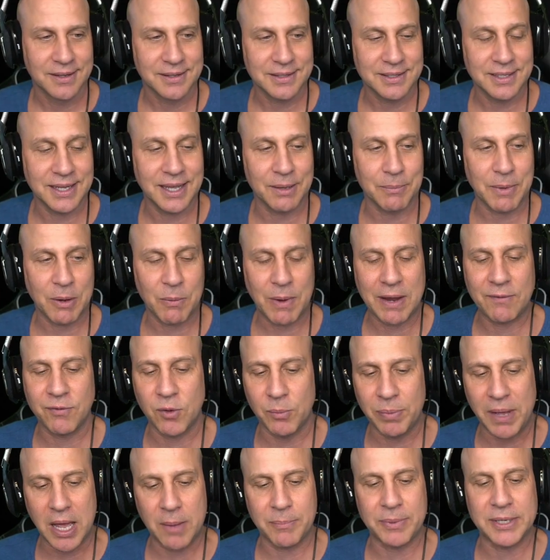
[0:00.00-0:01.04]
Yeah, my wife
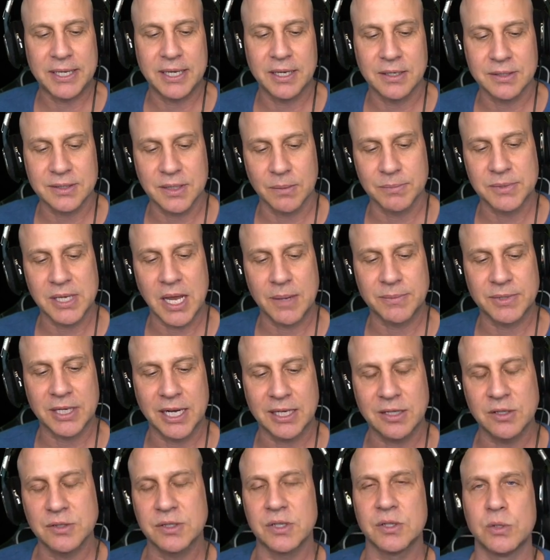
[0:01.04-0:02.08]
will pop in here sometimes. And I
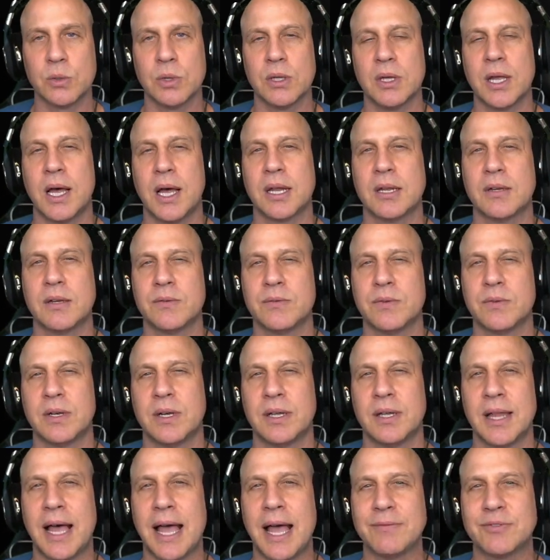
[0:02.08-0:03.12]
used to do a lot of
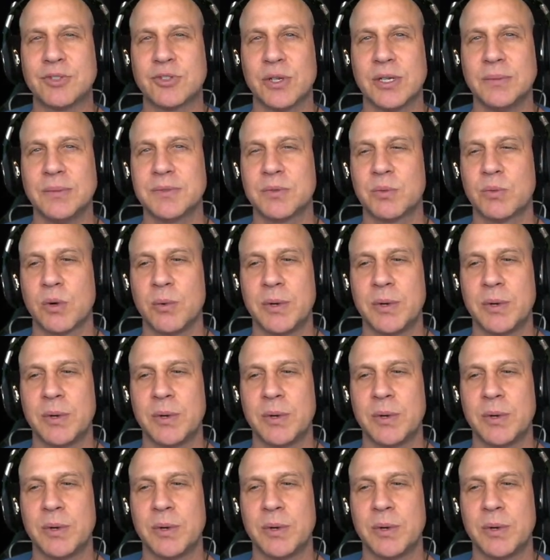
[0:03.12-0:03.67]
live streams where